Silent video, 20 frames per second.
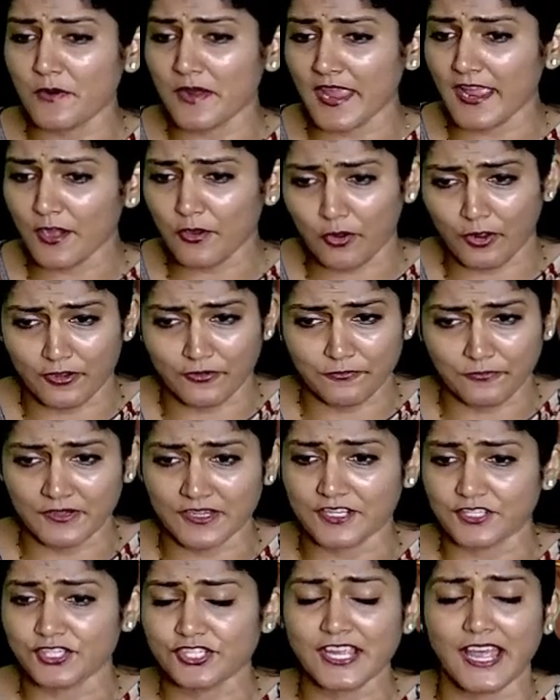
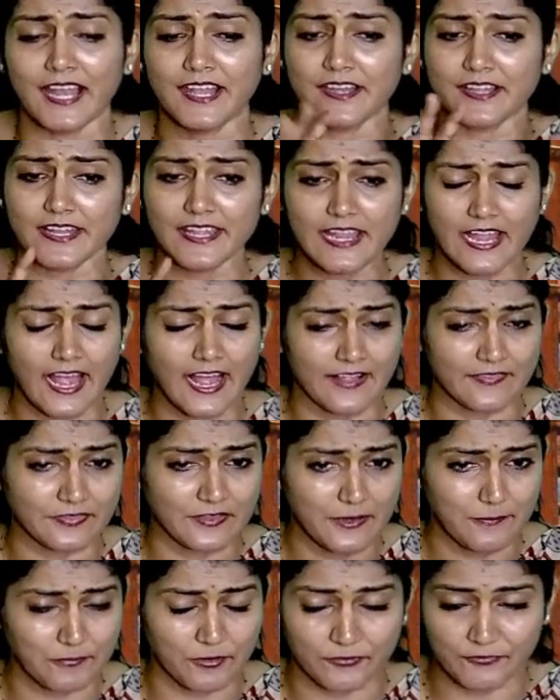confidentiality, and the
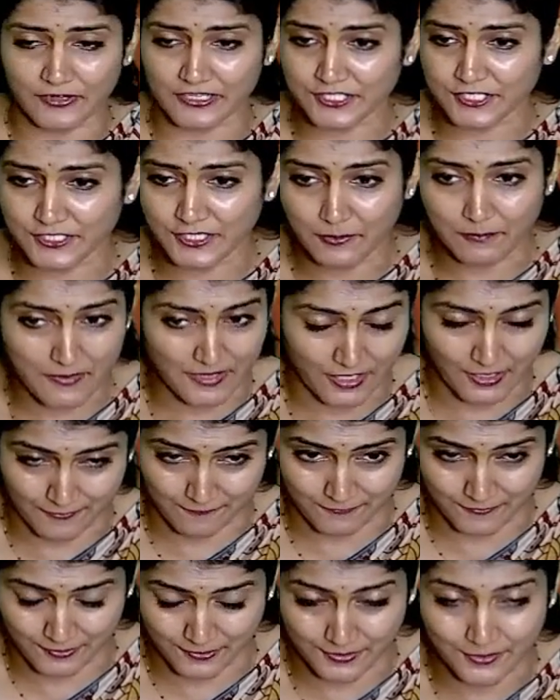professional behavior.